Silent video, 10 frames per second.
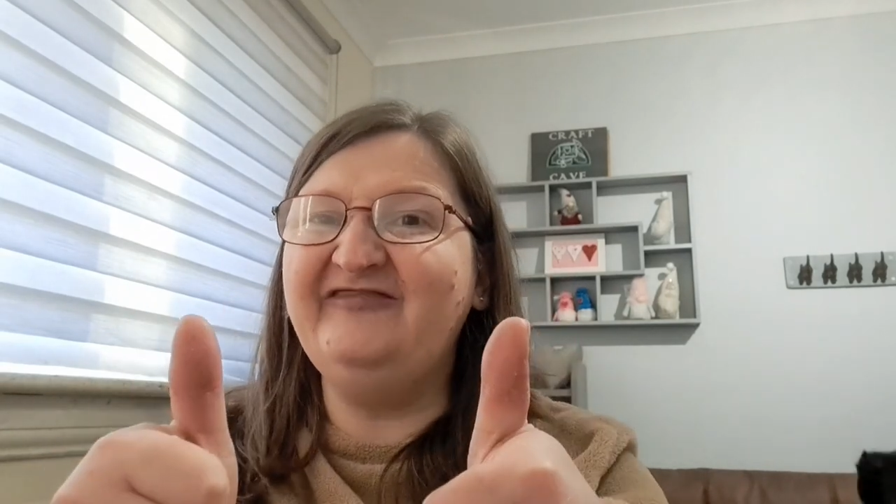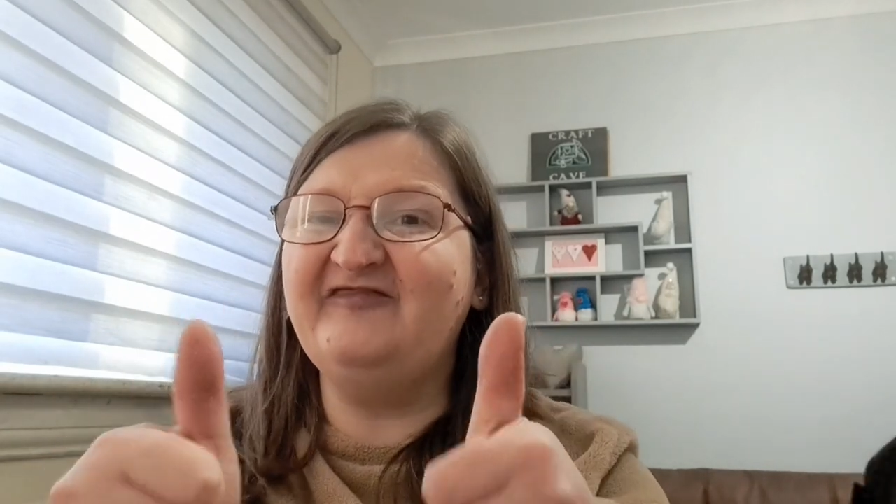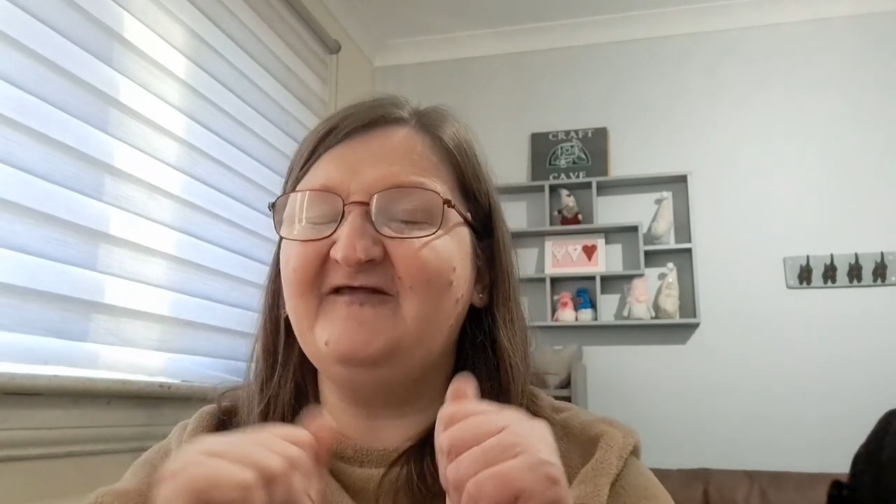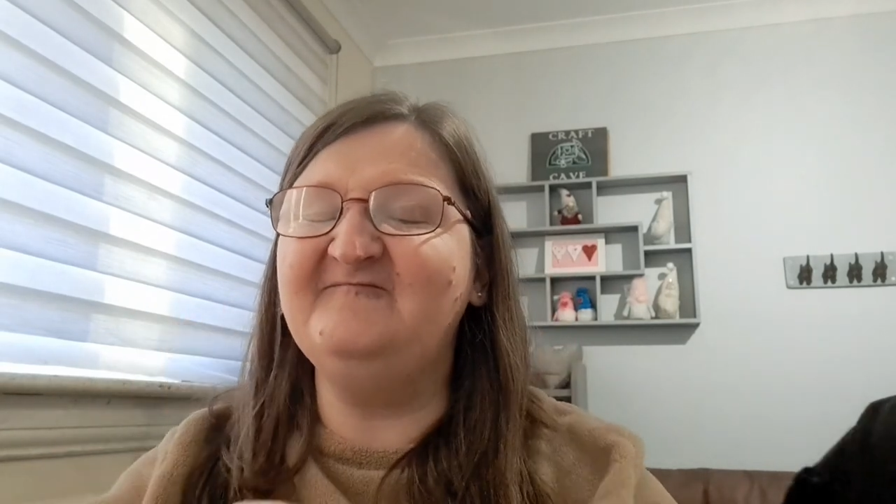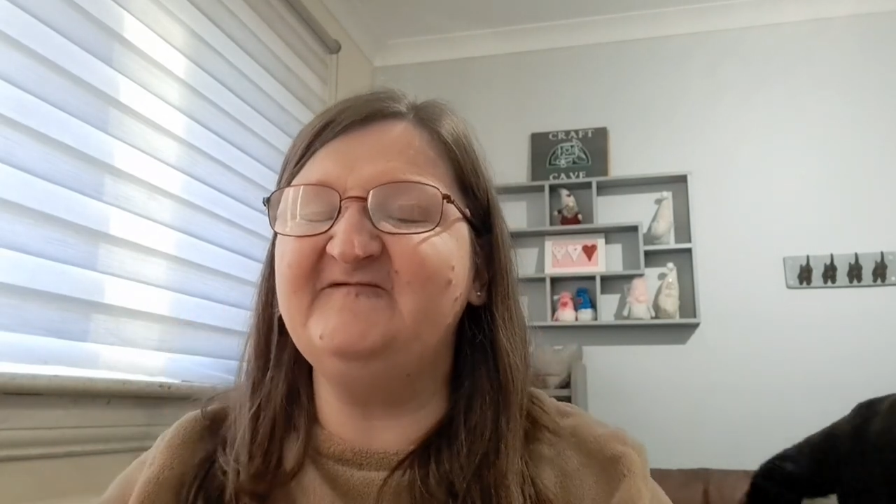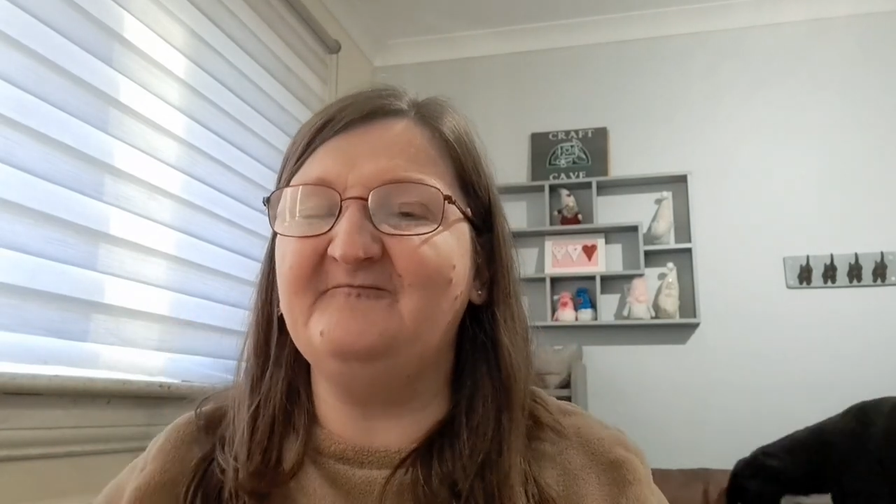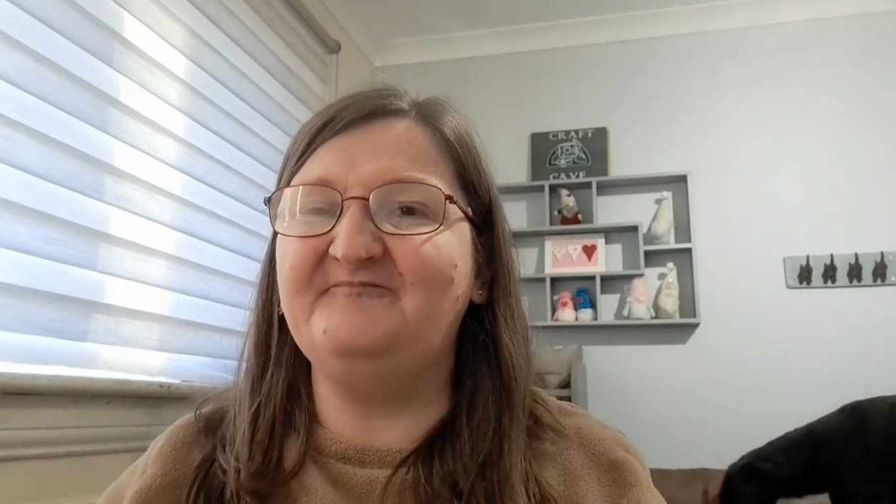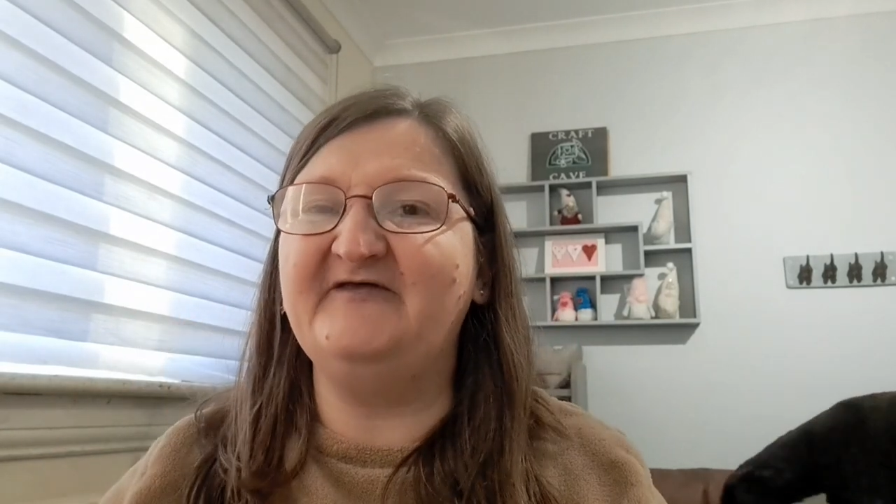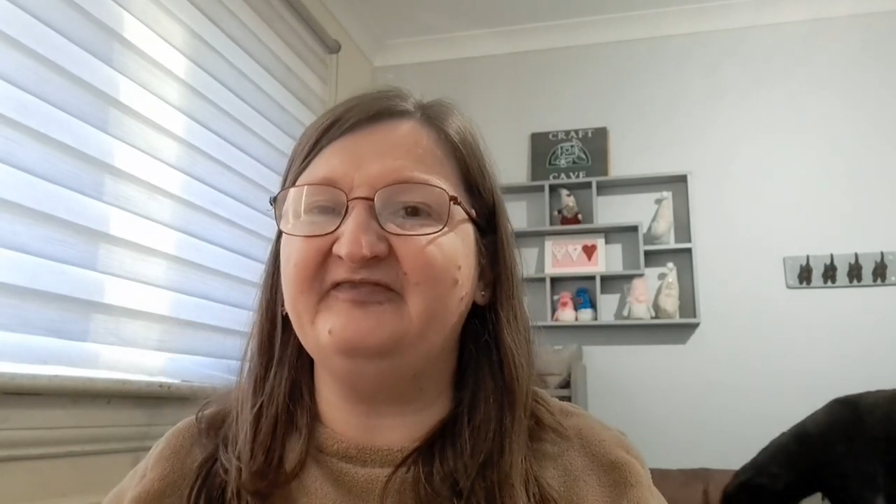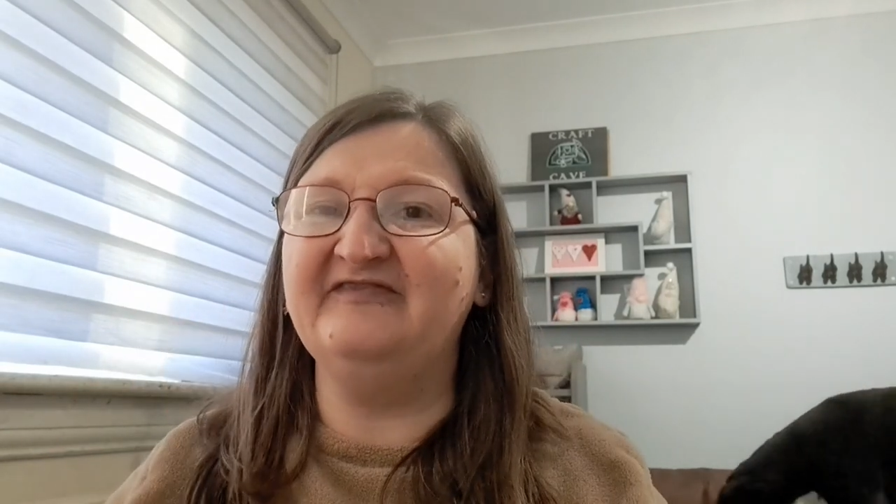the thumbs up
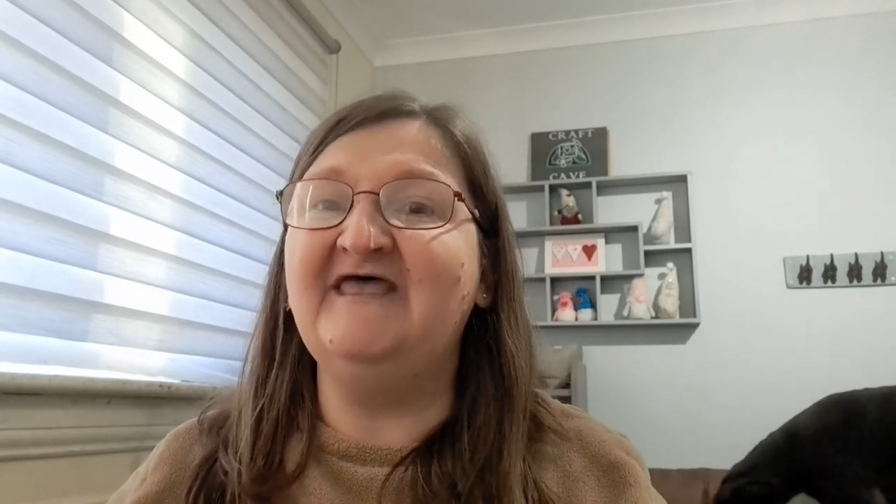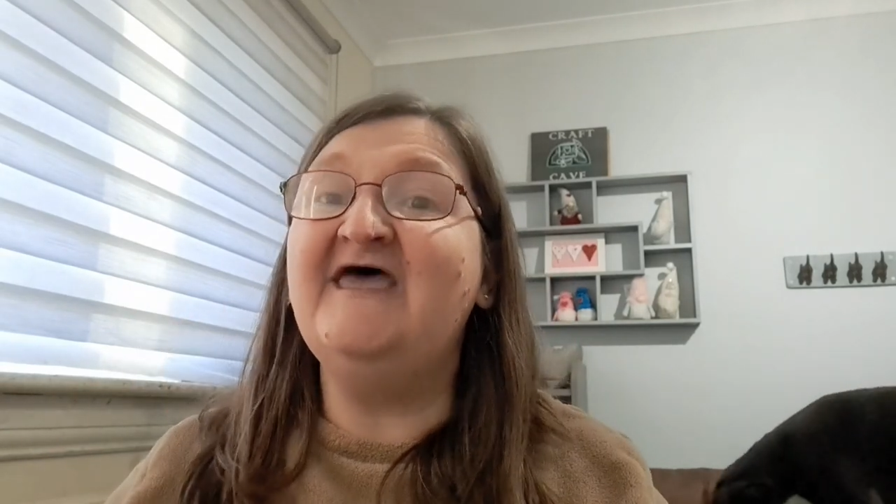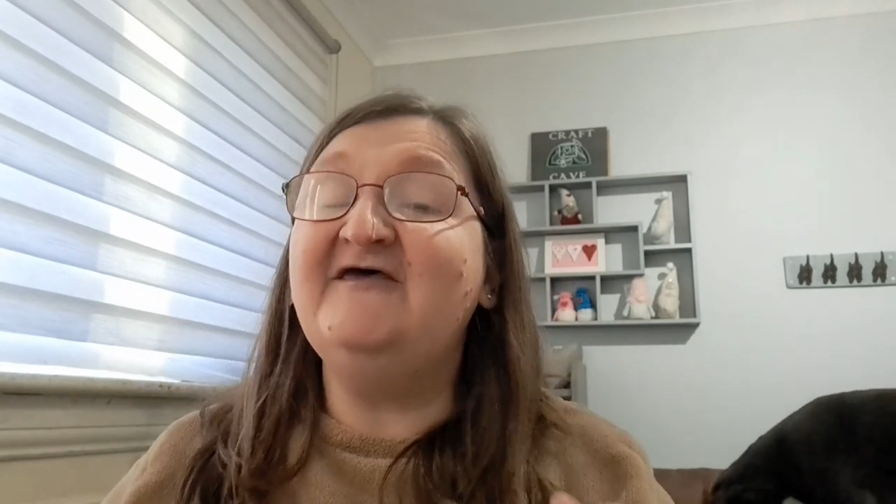button.